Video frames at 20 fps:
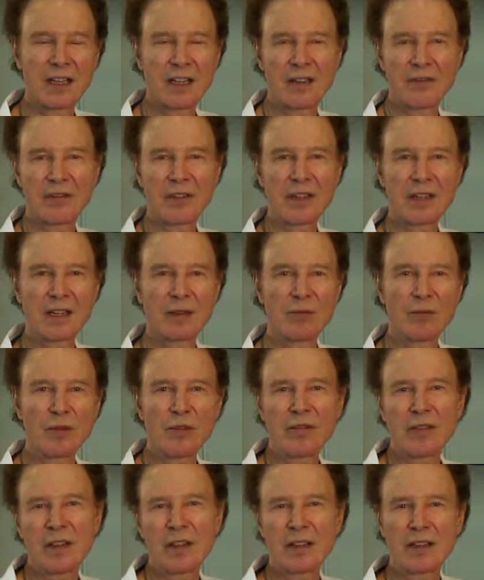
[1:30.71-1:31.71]
If you get
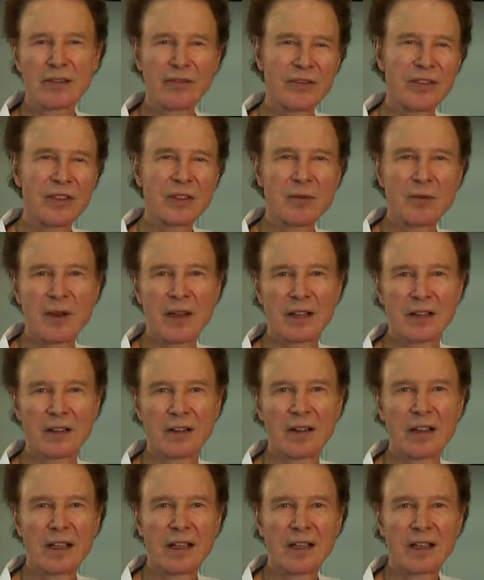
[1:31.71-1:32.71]
moving, you feel better
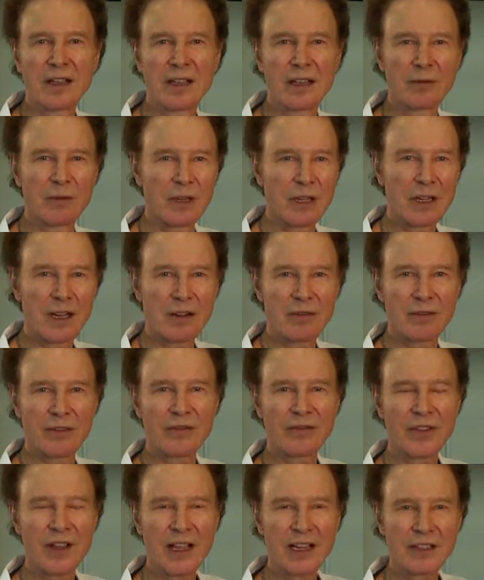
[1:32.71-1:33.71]
and recover
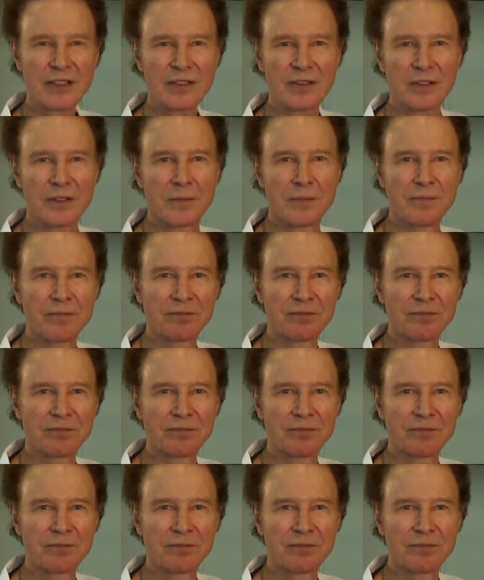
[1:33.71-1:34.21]
faster.